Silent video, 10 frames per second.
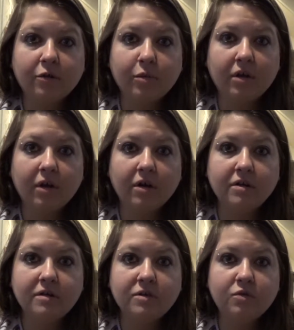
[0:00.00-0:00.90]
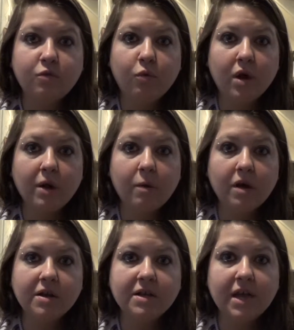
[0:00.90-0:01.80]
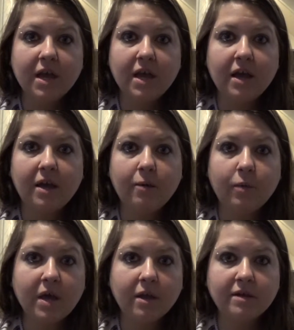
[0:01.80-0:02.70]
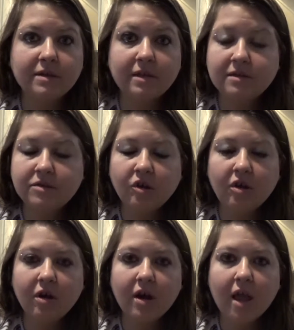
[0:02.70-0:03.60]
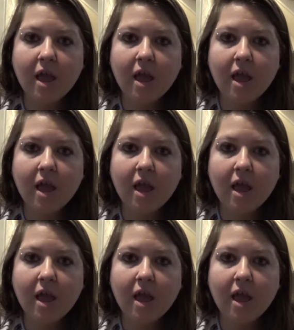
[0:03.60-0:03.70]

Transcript: Barnard's 21 day weight loss kickstart.